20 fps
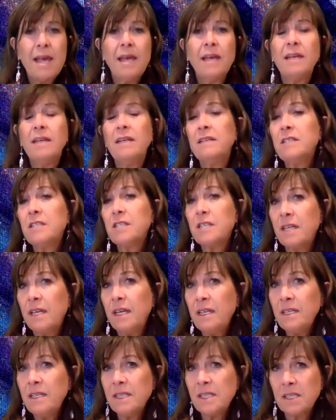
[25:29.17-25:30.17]
And in
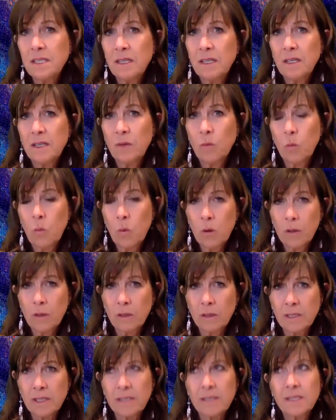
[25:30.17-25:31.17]
today's
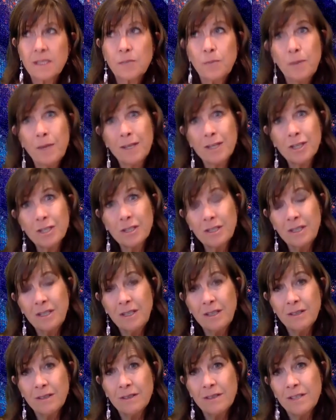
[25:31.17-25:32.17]
world, especially
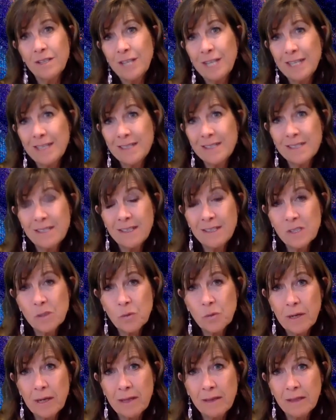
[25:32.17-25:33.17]
here in the United States
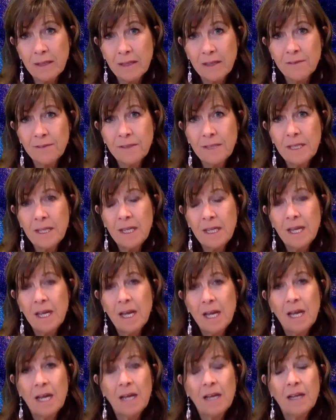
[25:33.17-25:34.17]
where I live,
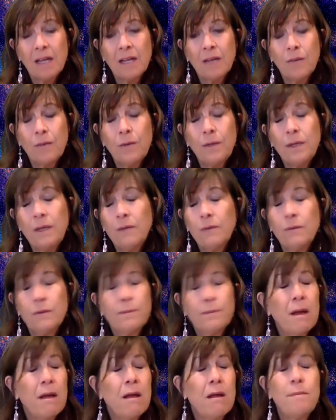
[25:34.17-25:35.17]

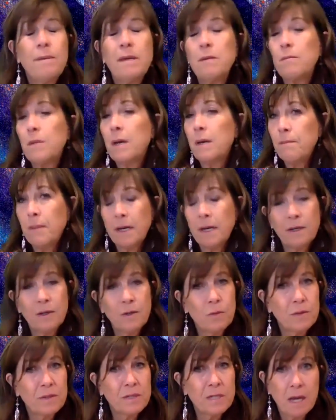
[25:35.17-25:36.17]
we're all being
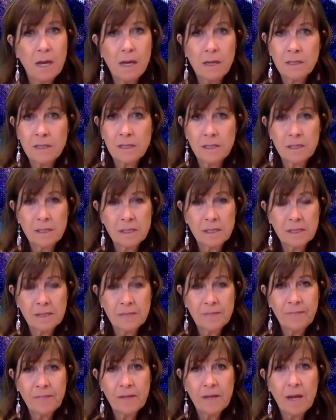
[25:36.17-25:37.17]
bombarded with
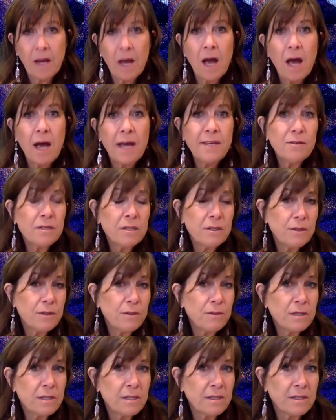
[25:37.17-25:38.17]
toxins. I used to do
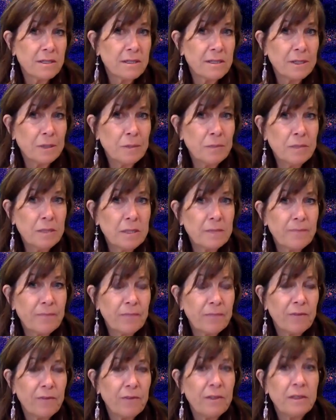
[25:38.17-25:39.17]
systems,
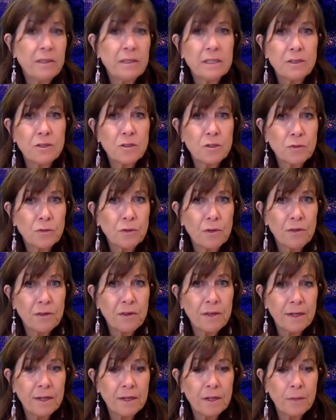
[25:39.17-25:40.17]
field control
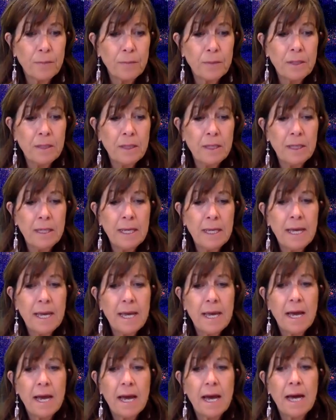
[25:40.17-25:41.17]
therapy,
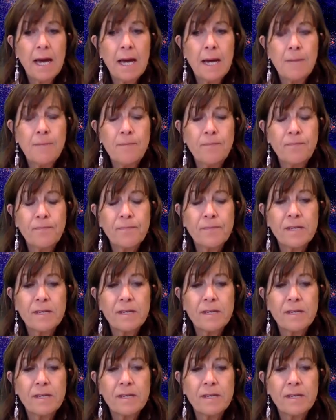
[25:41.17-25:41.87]
um,